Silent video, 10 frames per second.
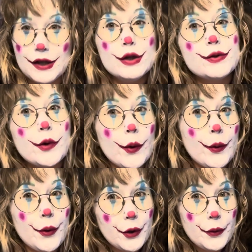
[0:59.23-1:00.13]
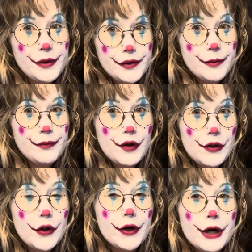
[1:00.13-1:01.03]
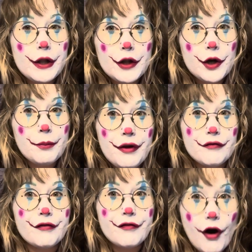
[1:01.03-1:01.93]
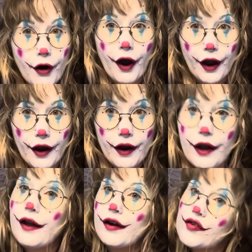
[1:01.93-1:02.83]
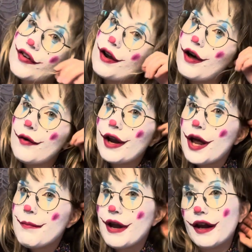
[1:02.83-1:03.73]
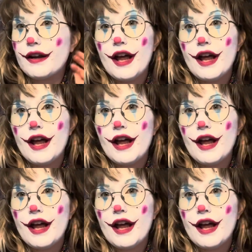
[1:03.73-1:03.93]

So it always comes out looking a little bit funky, if you know what I mean.